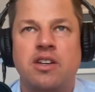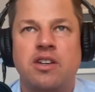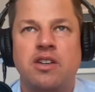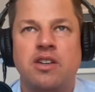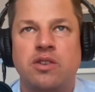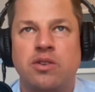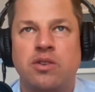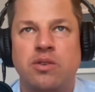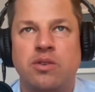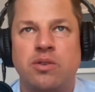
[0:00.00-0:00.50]

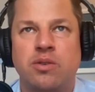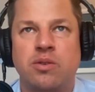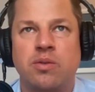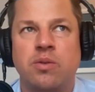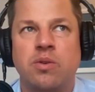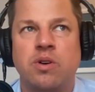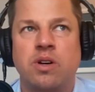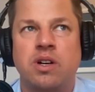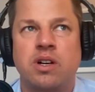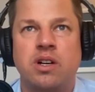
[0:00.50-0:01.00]
who
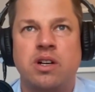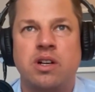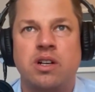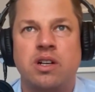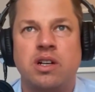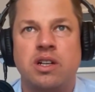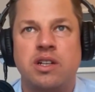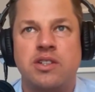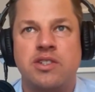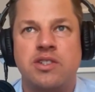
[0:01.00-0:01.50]

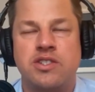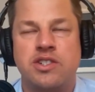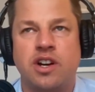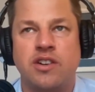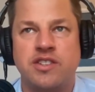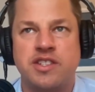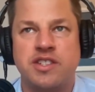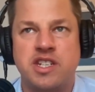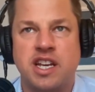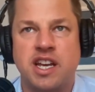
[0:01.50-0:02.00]

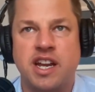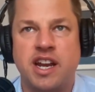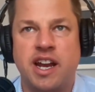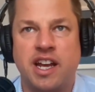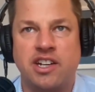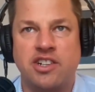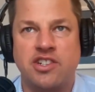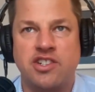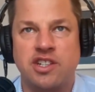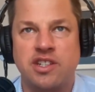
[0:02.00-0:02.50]
starts to get
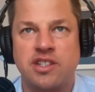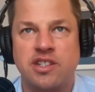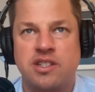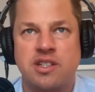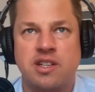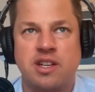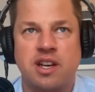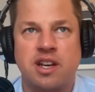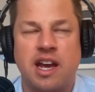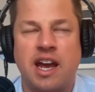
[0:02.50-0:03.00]
anxious
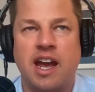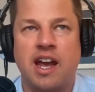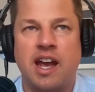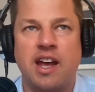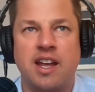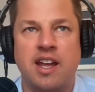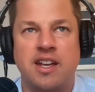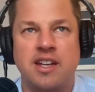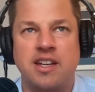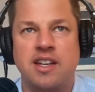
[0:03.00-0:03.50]

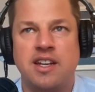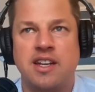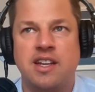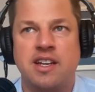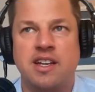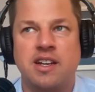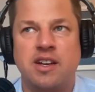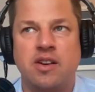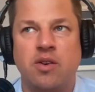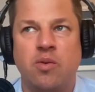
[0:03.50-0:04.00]
and
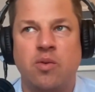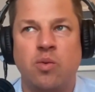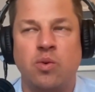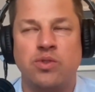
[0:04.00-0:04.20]
will